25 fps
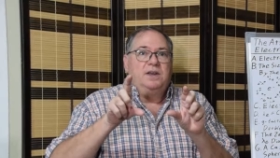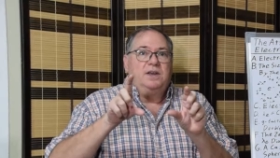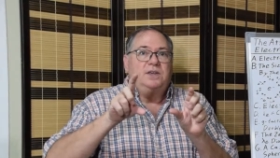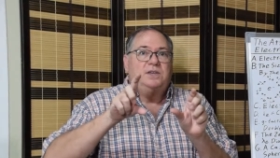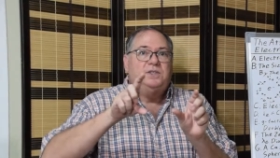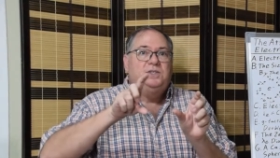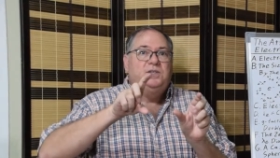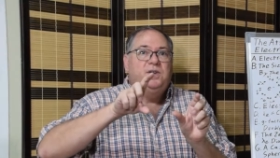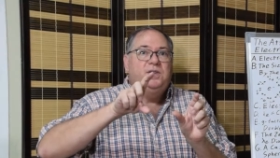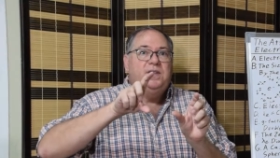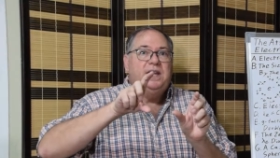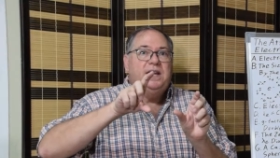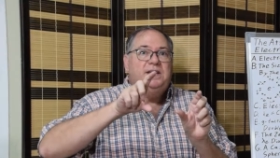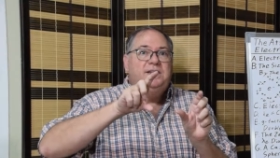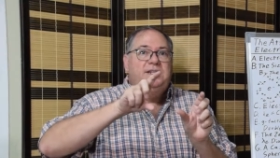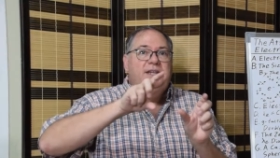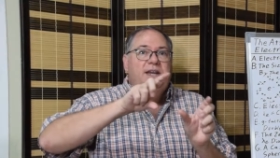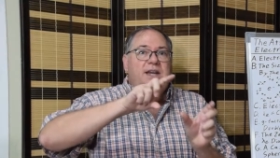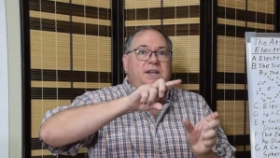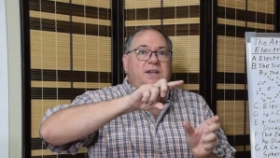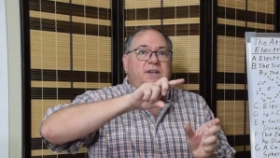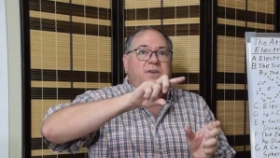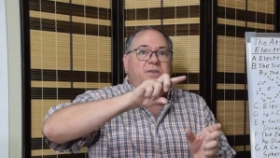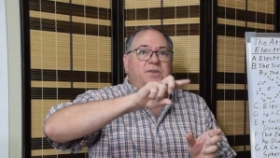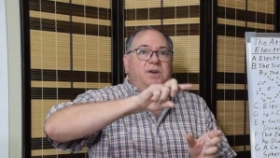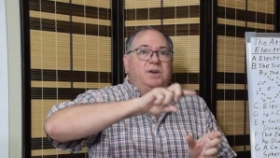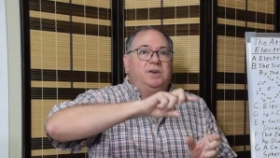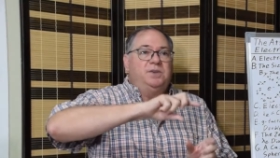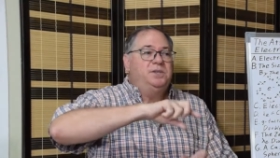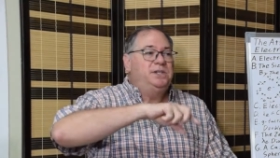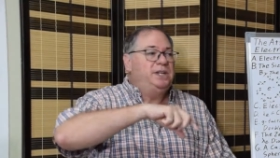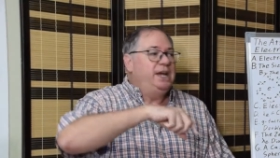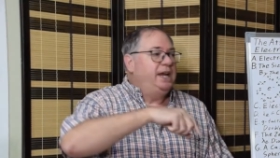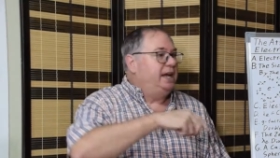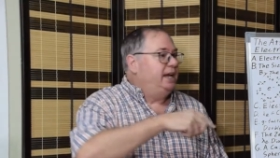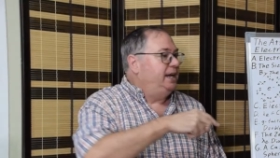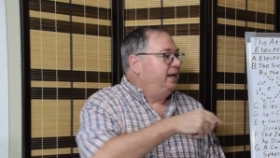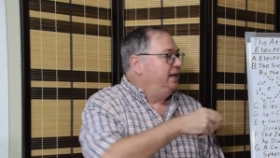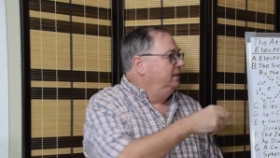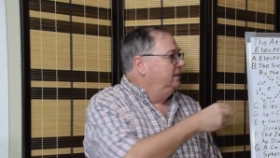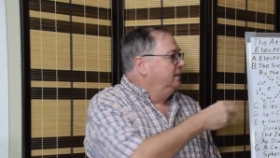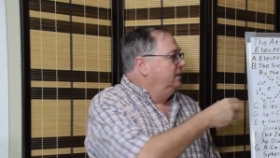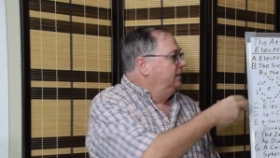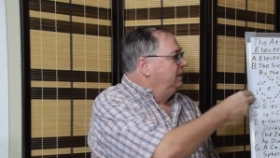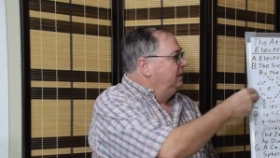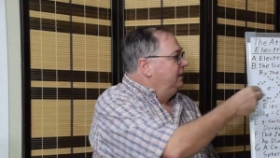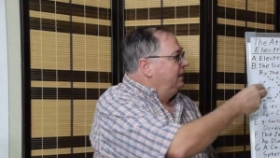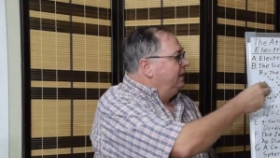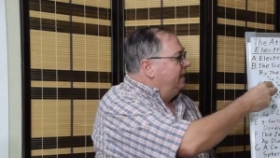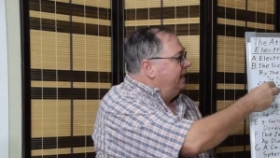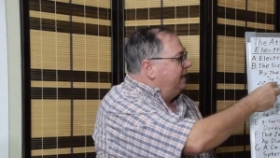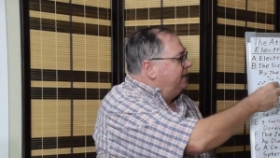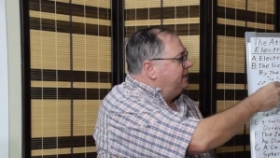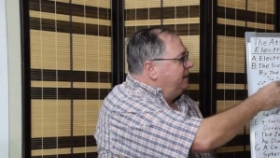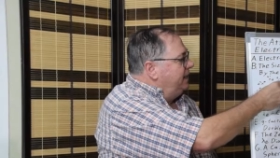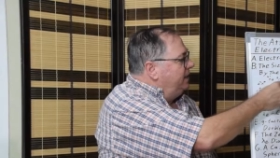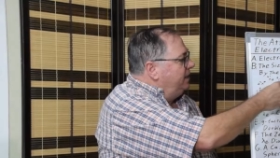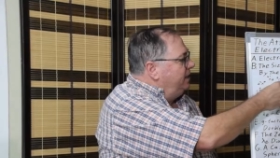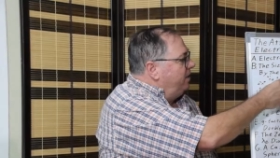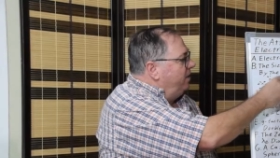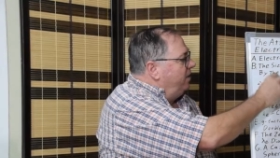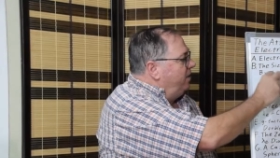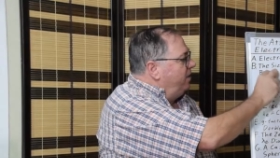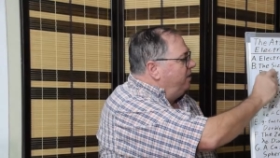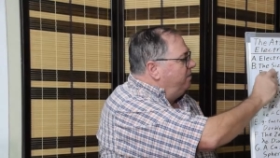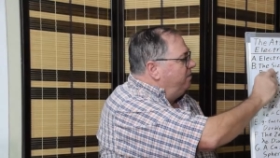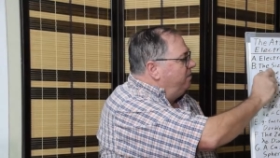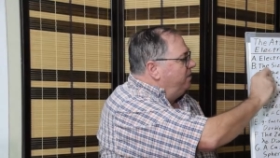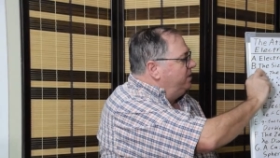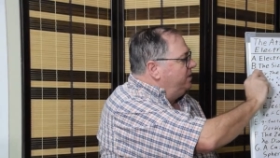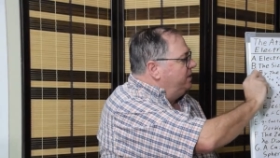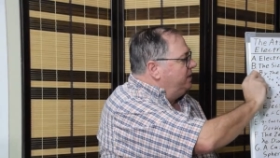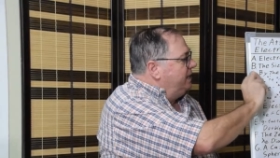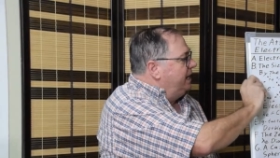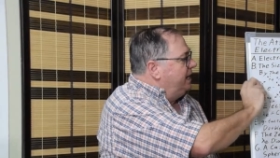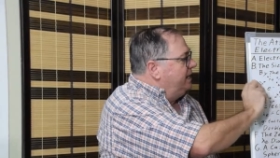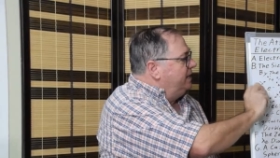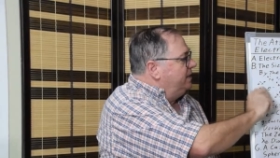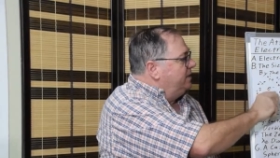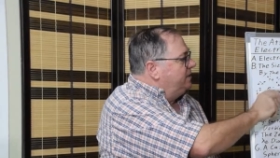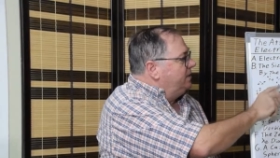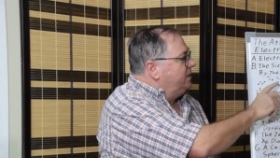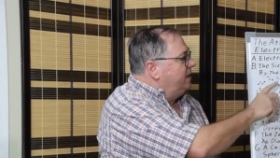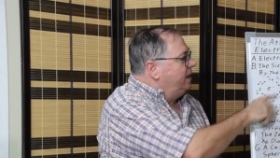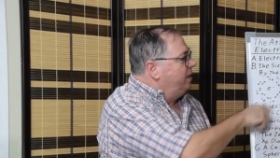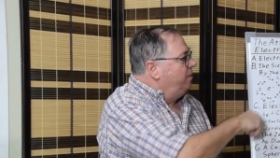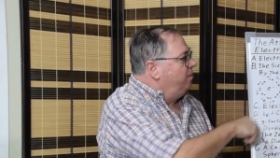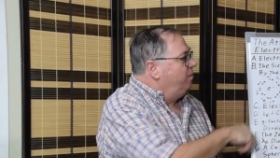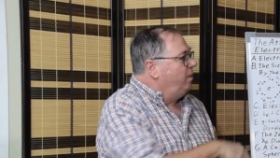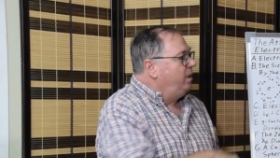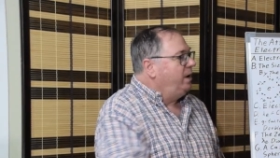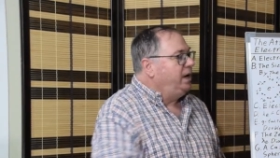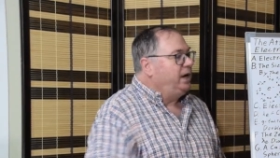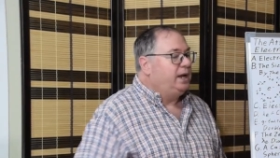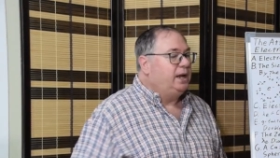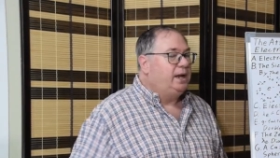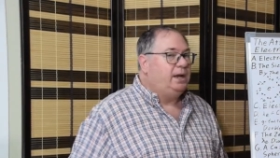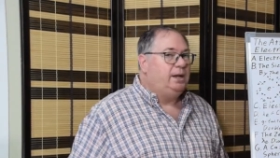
So they tend to rotate. They tend to all rotate the same way.